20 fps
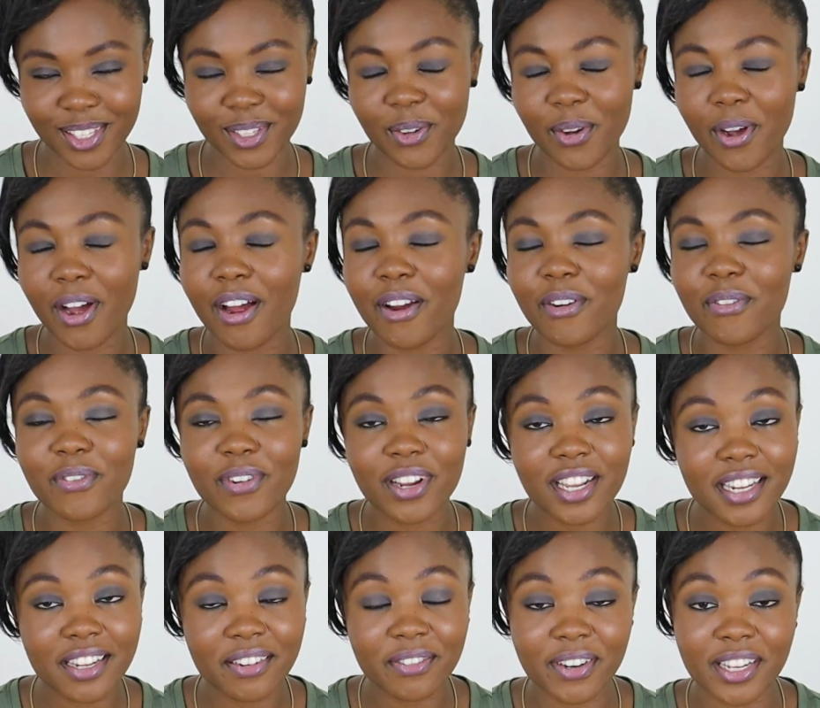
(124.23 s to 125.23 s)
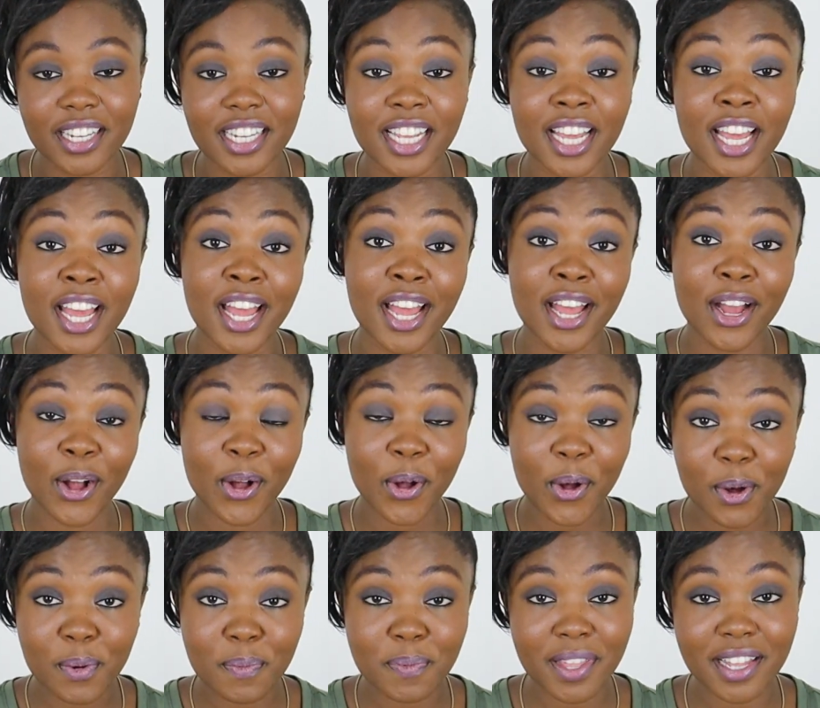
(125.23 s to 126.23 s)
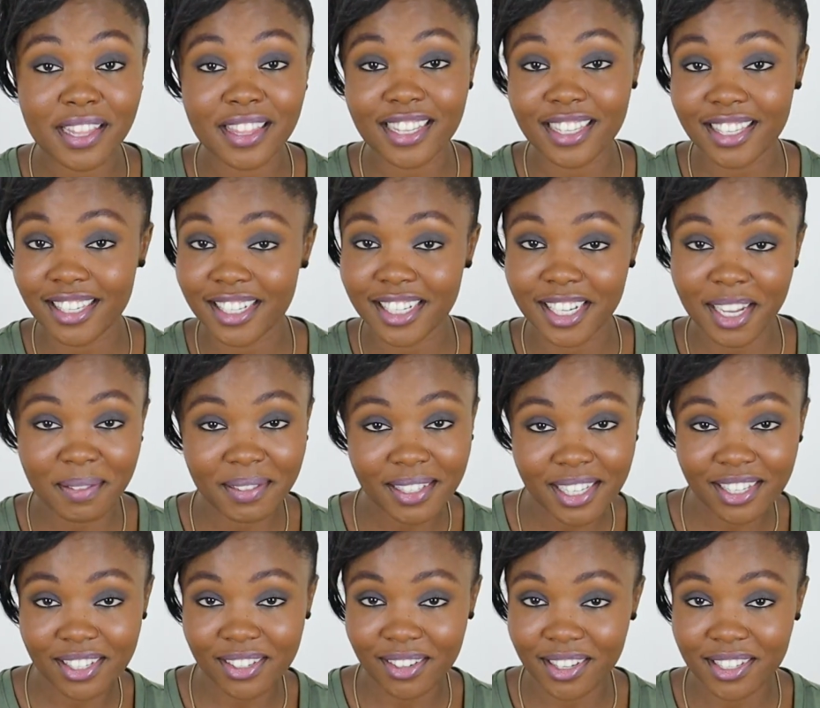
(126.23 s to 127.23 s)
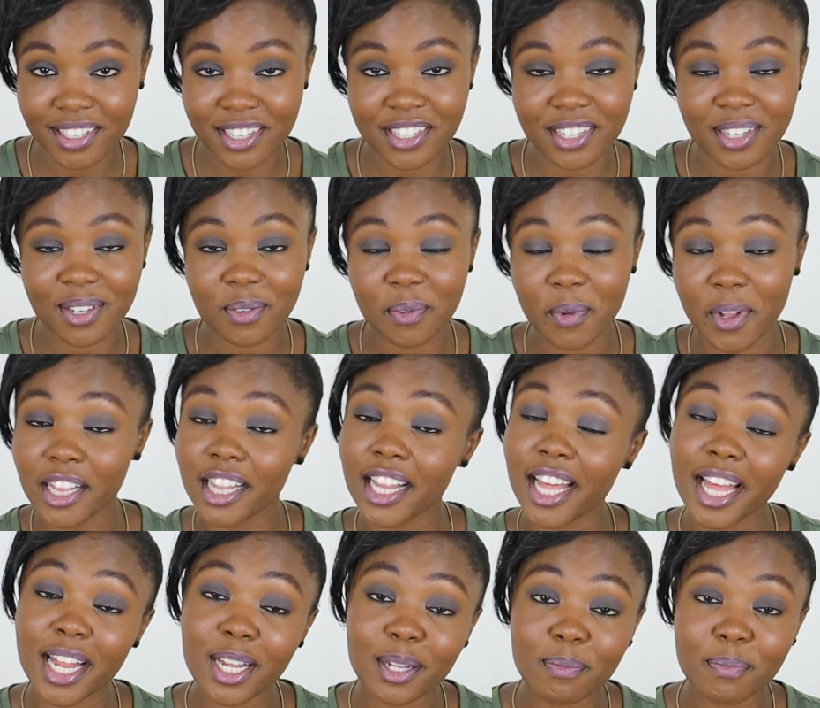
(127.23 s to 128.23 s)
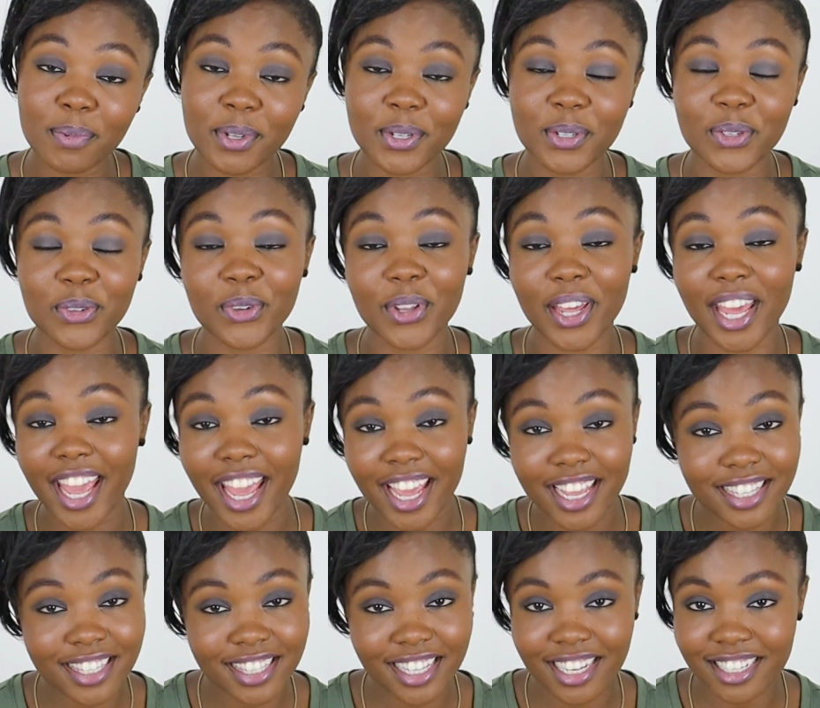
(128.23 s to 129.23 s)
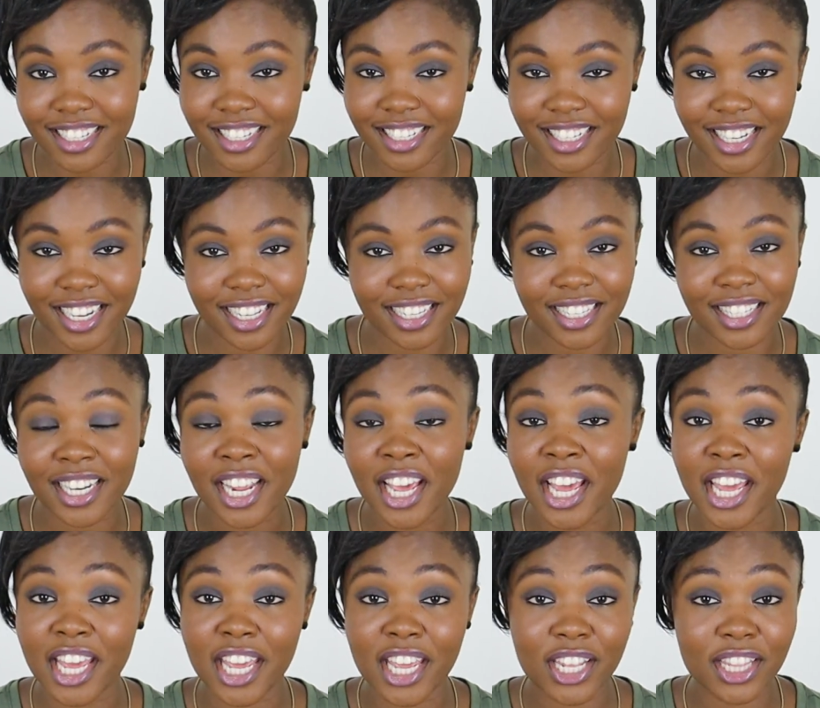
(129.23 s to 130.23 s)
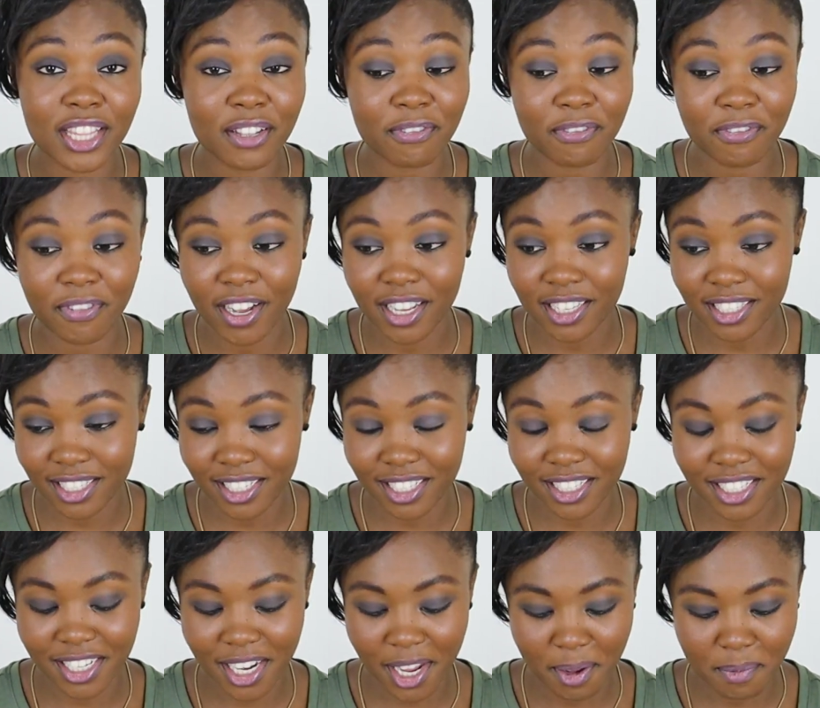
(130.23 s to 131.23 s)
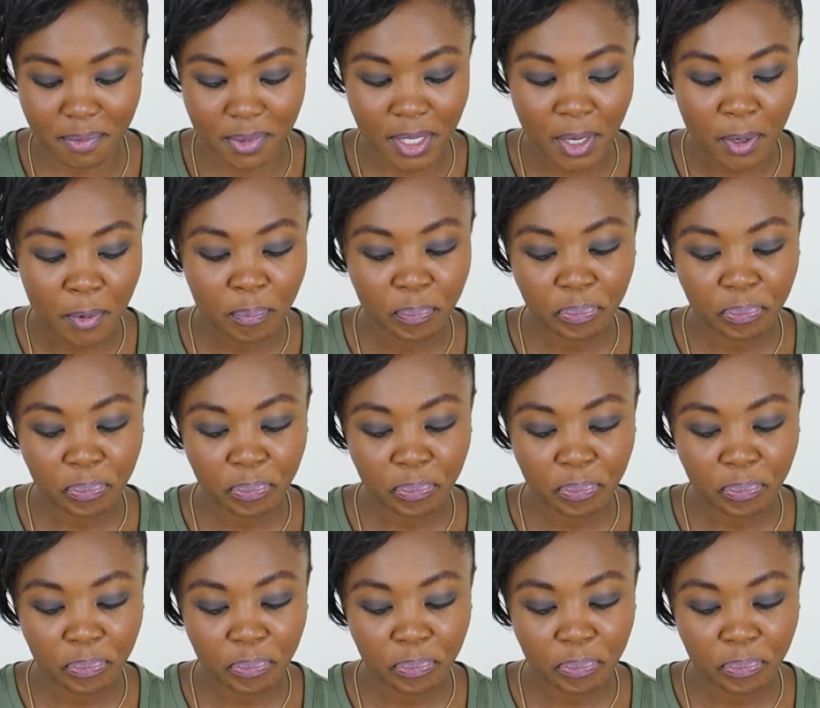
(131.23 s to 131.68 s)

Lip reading: So I really hope that these tips and strategies will help you to ace that test in the first attempt.